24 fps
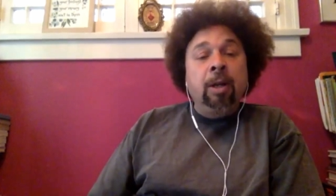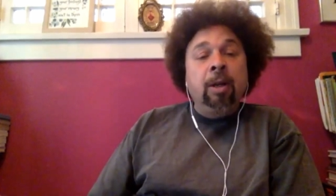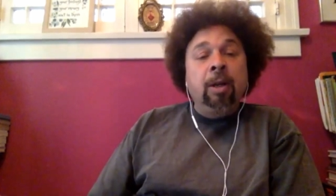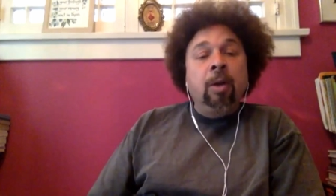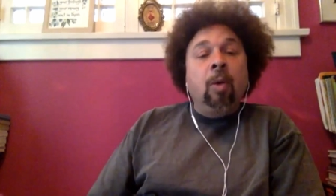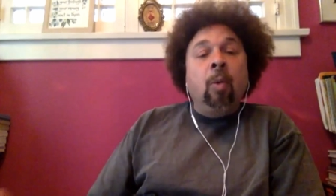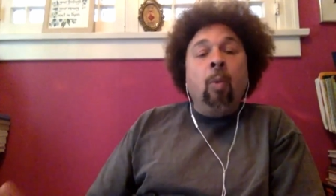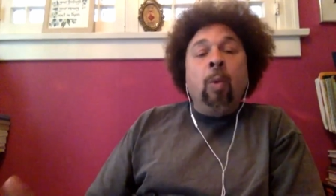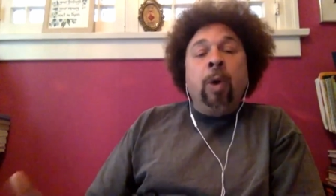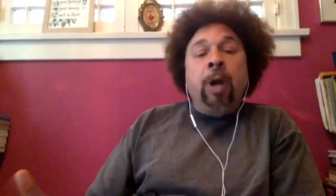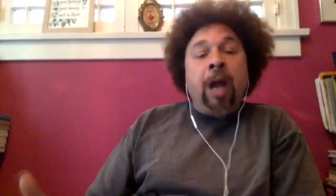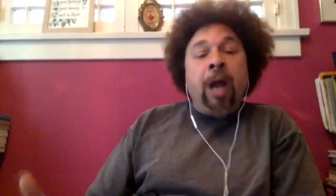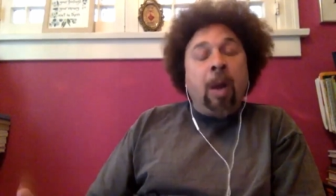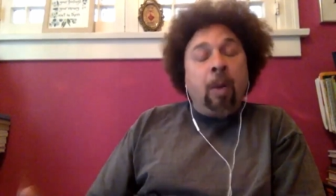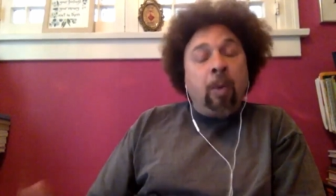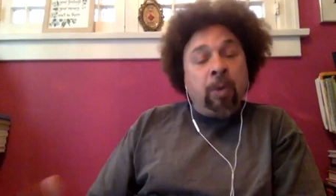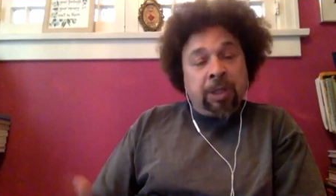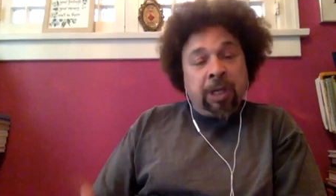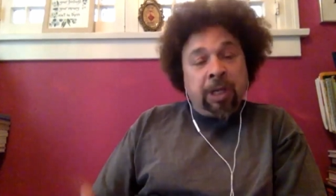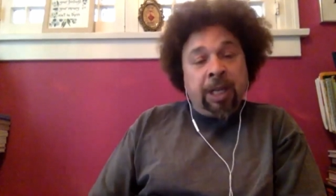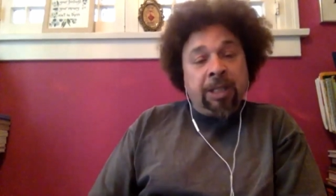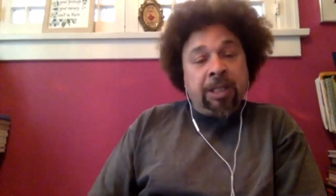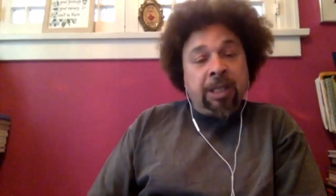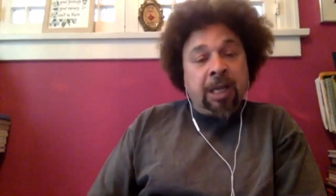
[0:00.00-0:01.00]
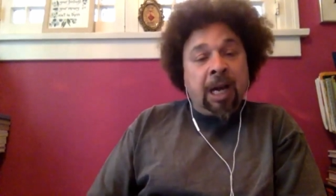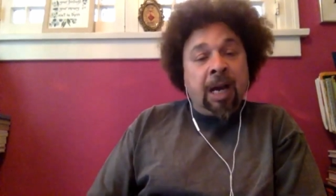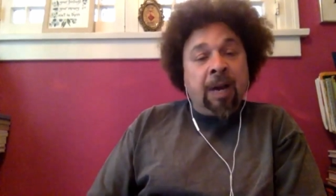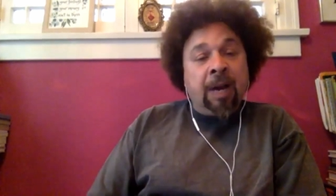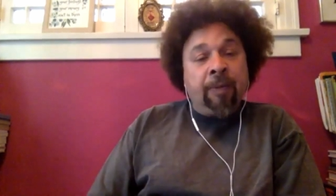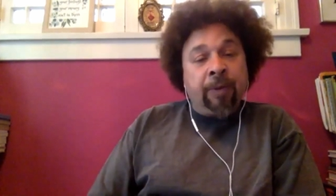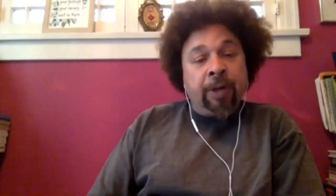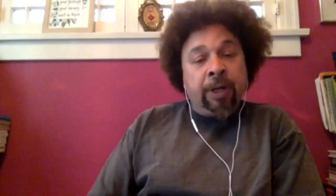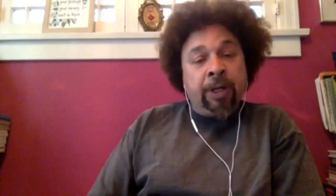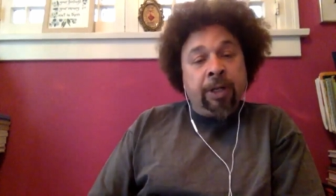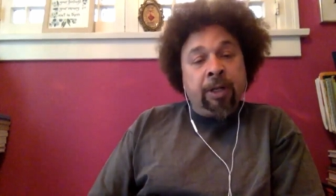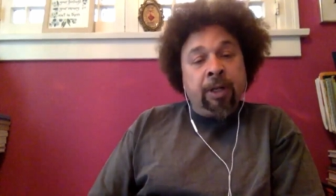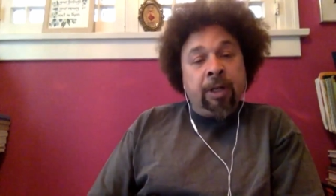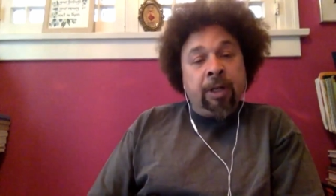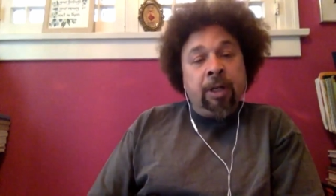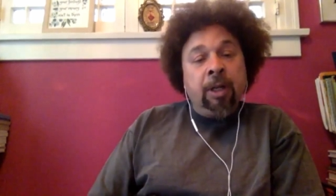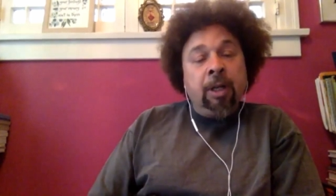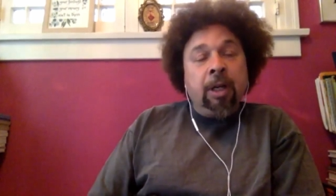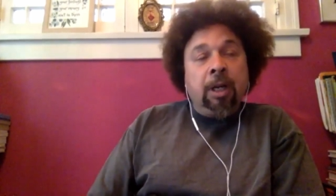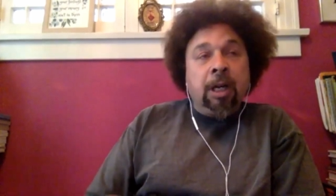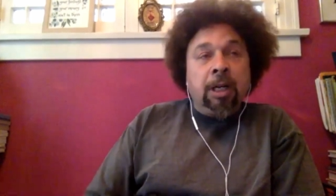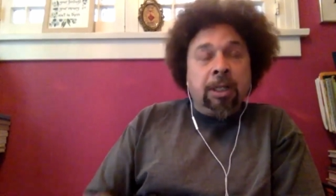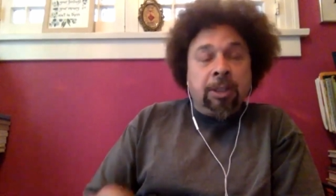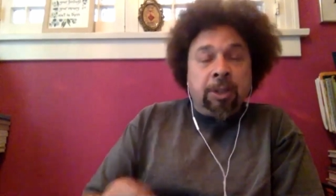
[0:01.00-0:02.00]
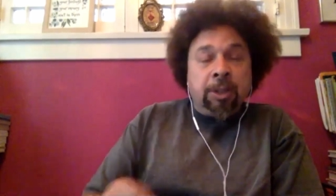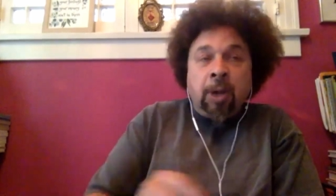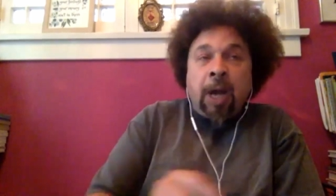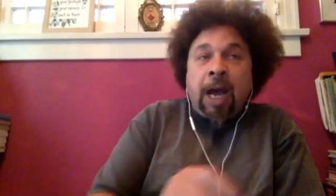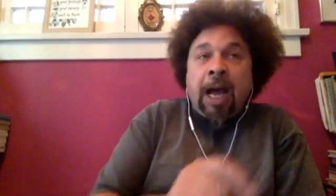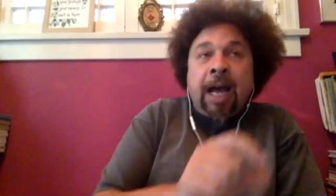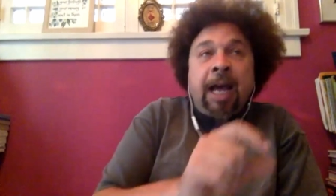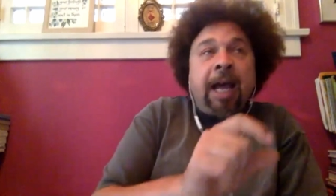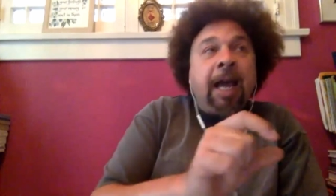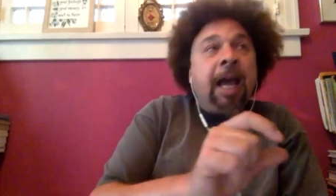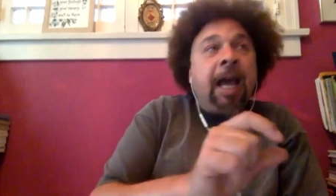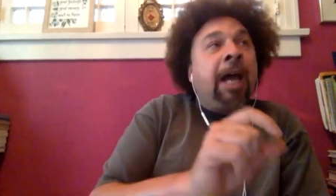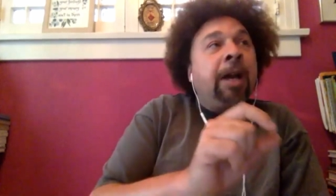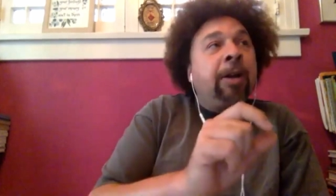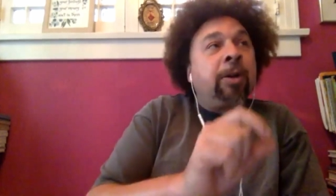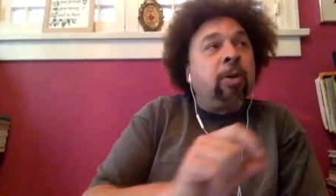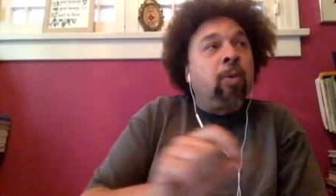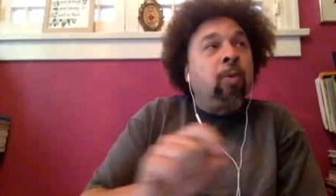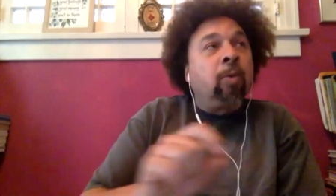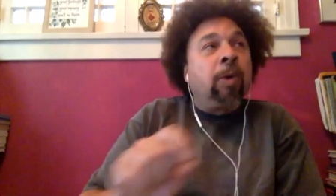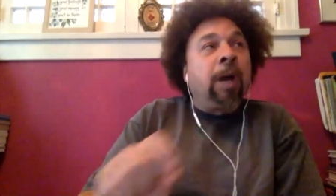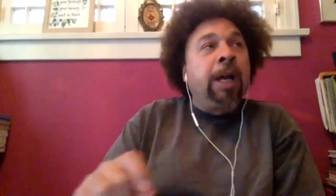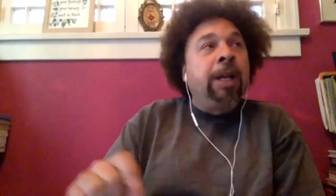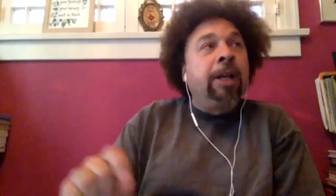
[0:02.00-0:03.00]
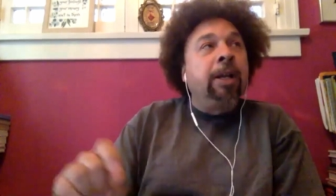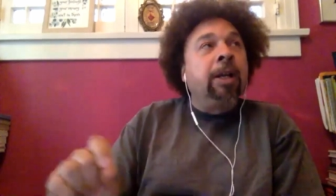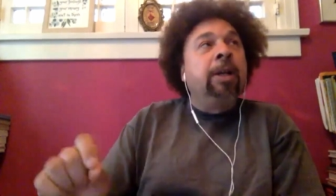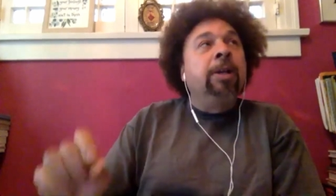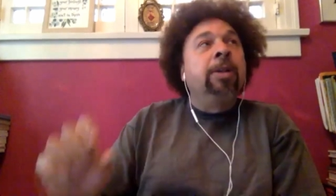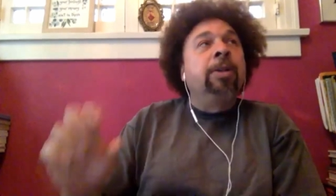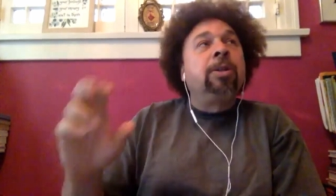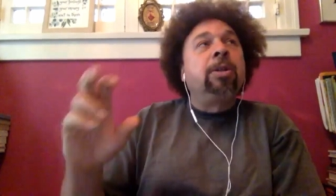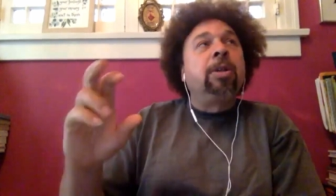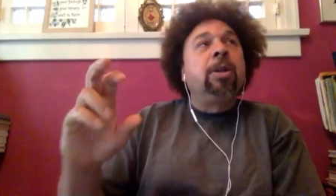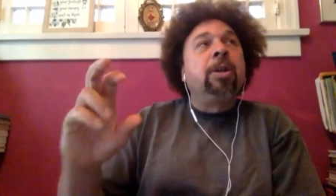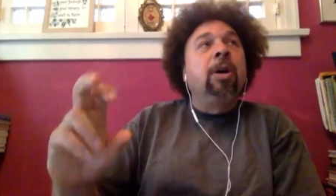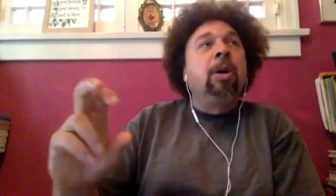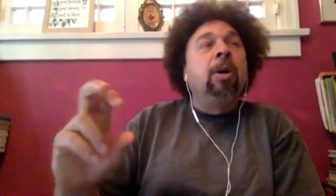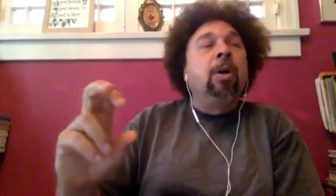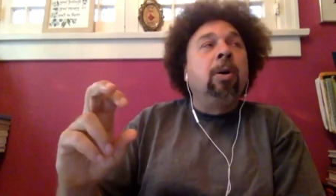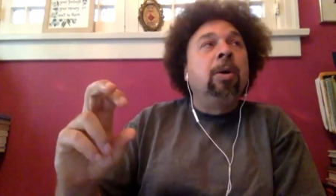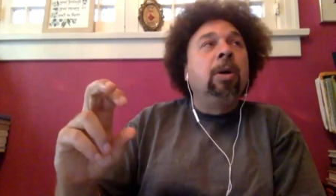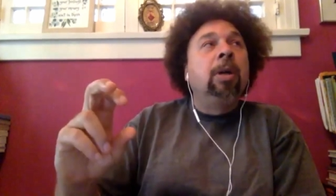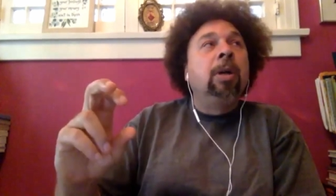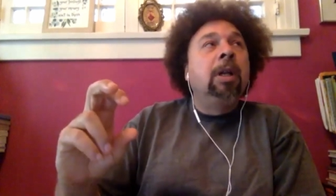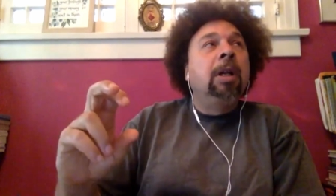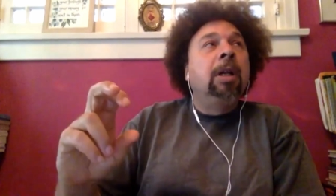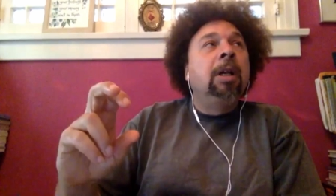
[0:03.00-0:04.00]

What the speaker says: when I was less confident because I had to write until